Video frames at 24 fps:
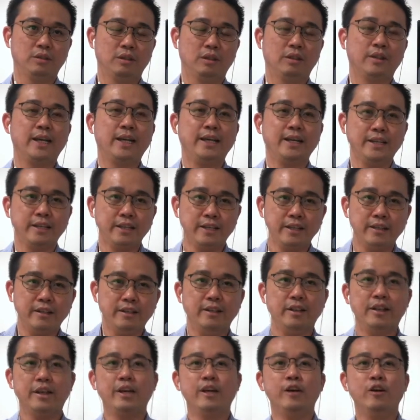Okay,
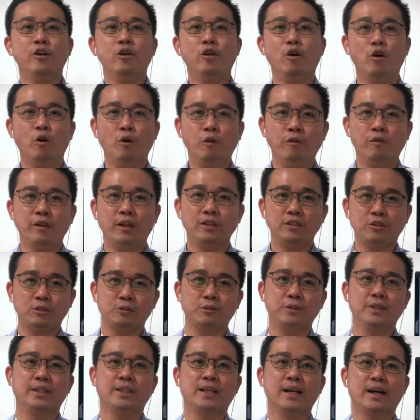inhale over
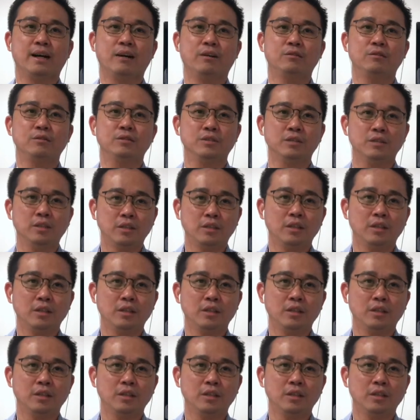3 counts,